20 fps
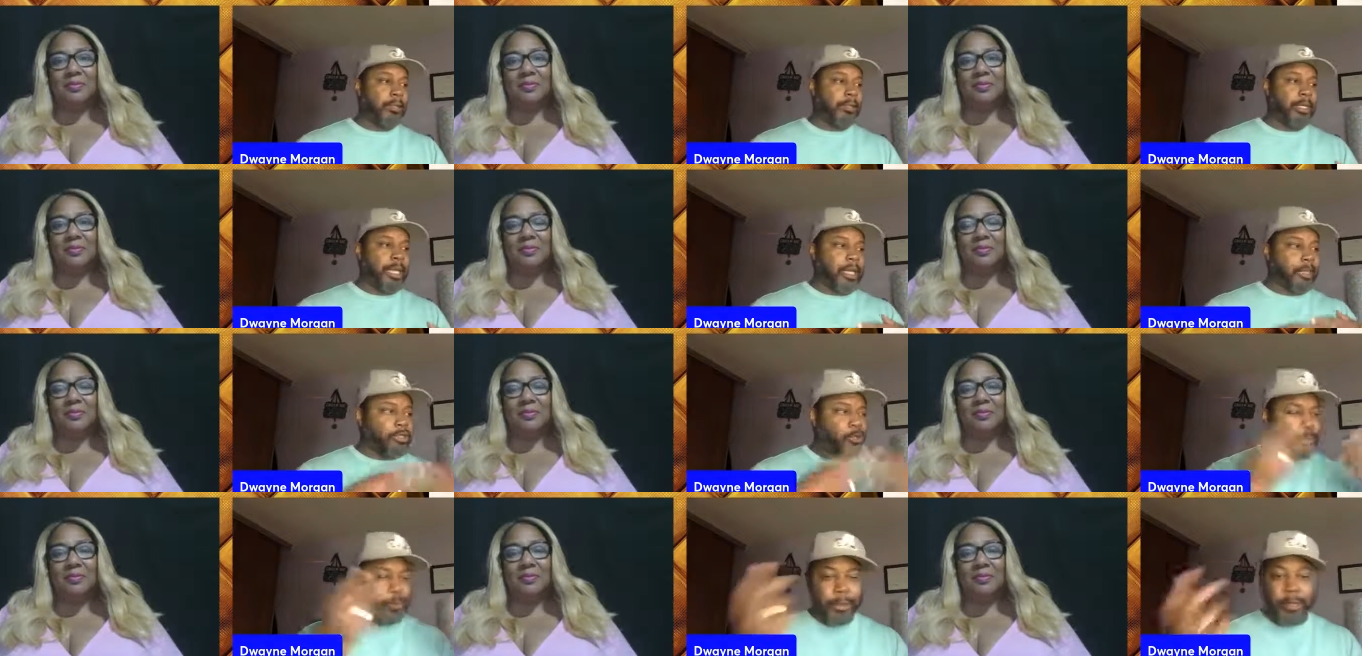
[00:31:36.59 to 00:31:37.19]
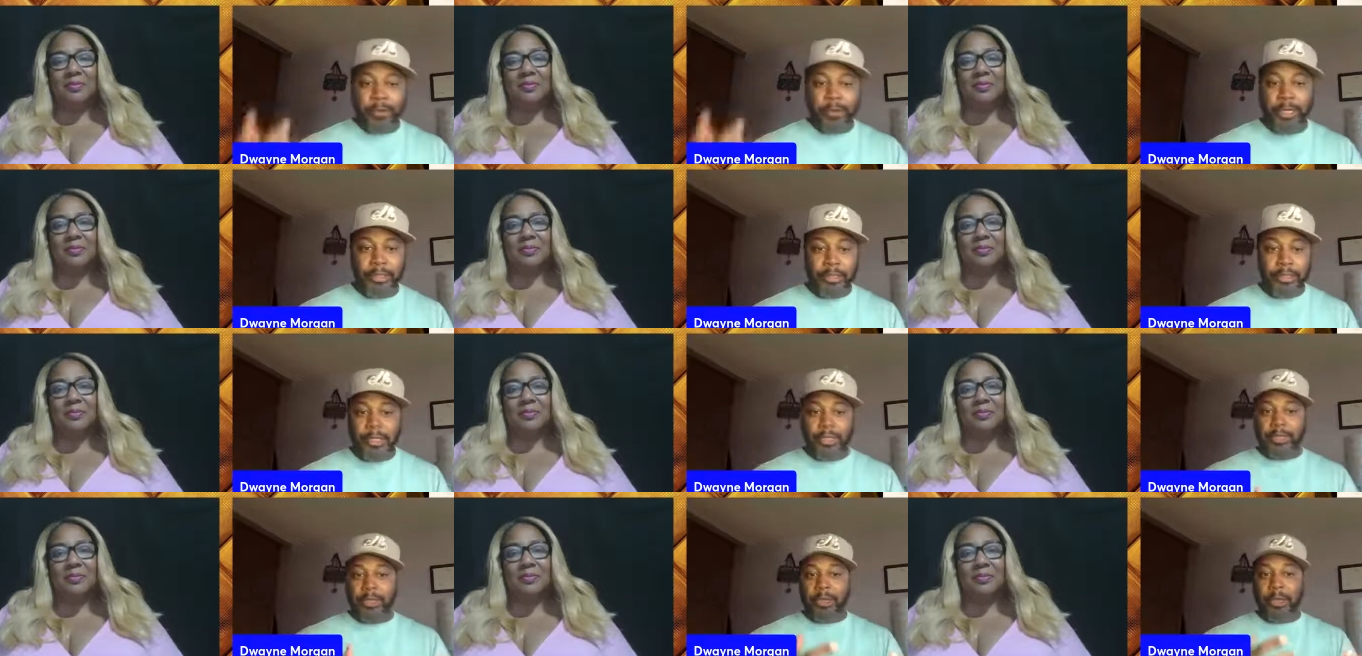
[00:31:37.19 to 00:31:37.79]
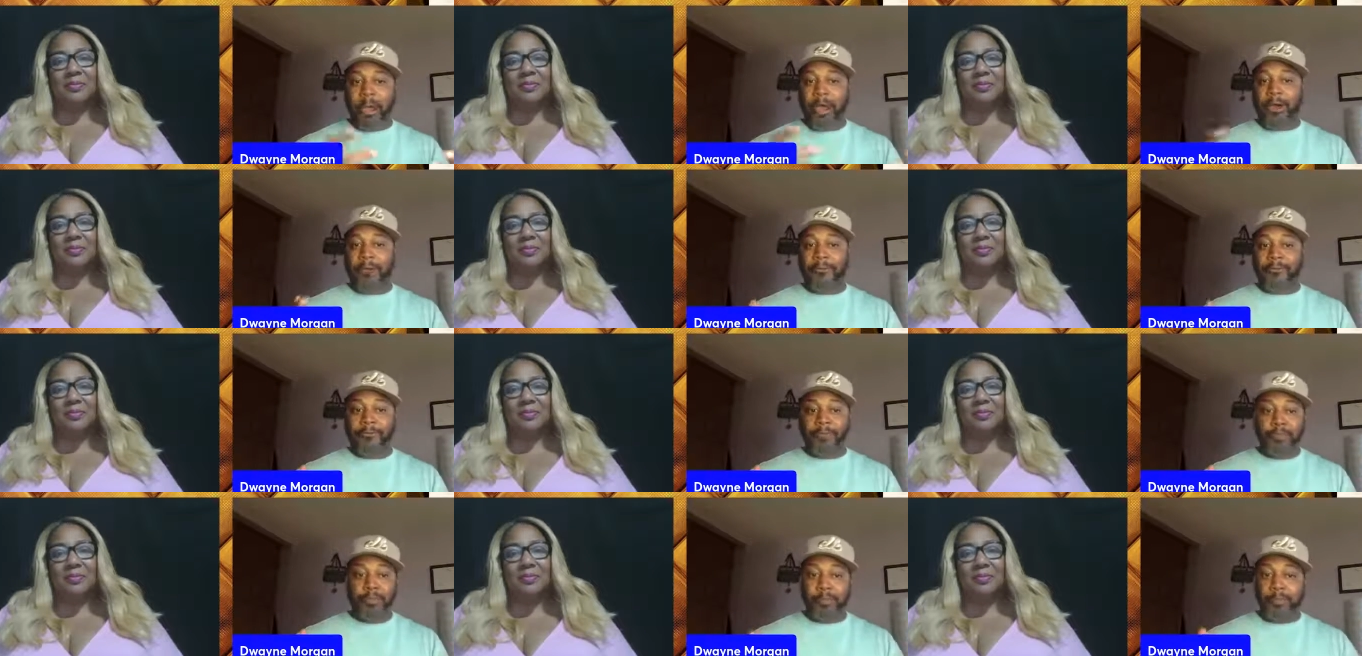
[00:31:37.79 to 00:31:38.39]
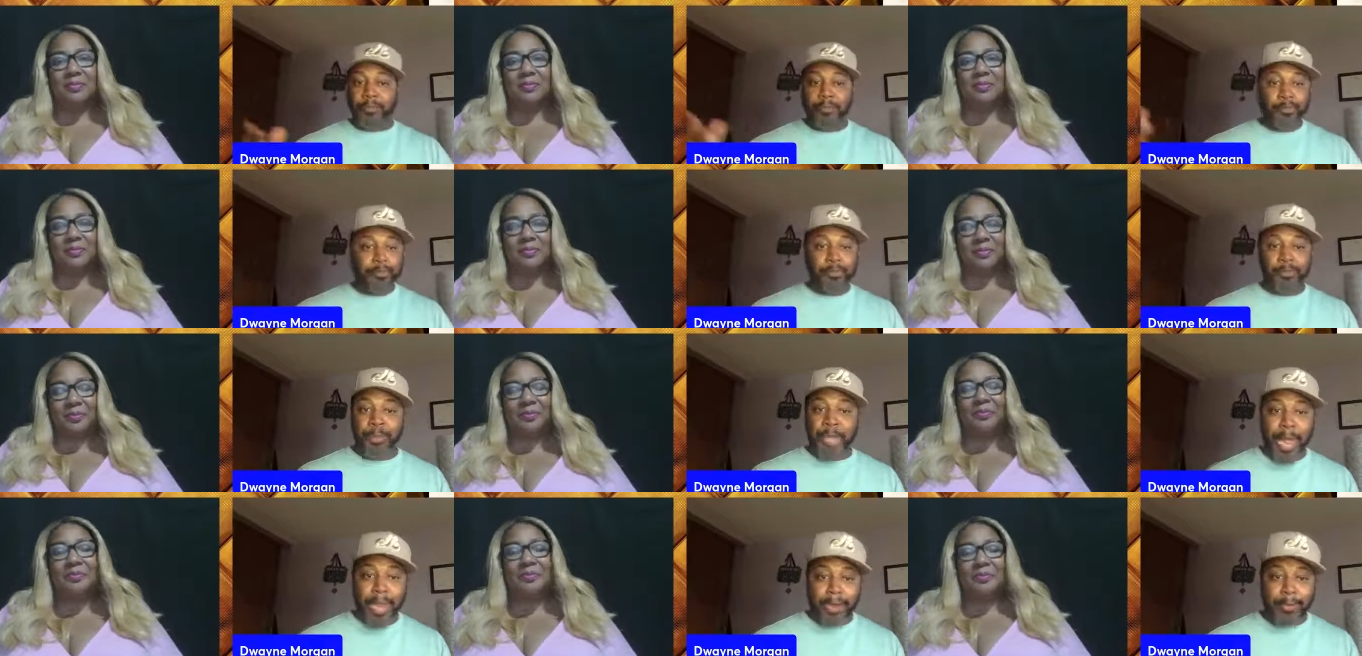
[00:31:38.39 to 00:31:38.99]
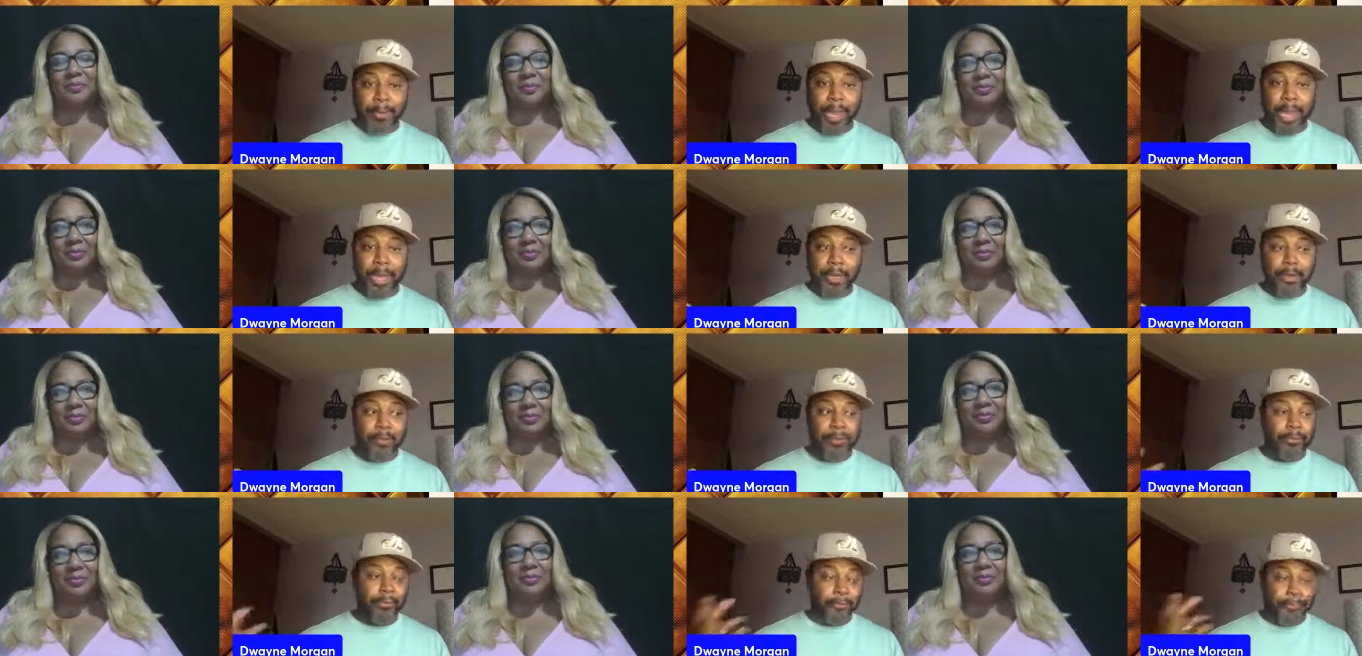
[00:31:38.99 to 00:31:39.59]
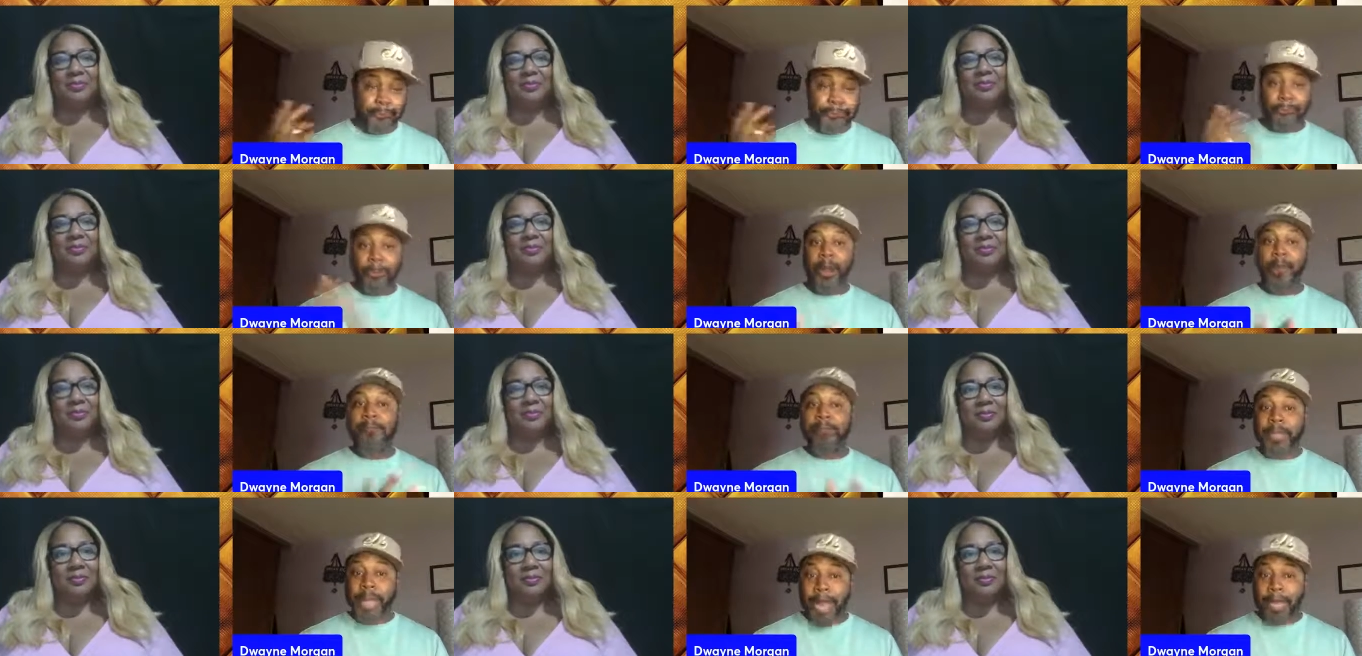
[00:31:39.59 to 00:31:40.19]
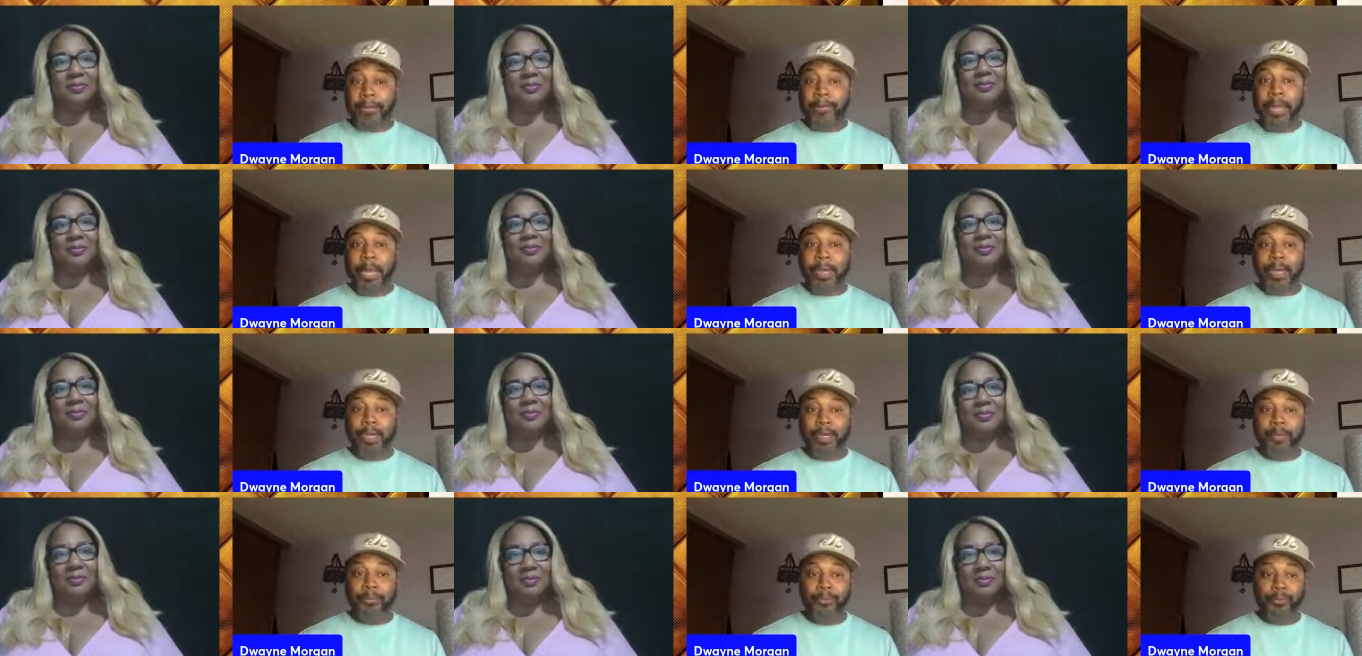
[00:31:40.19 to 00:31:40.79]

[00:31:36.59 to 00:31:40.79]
Speaker 1: the experiences of Black men from Black men.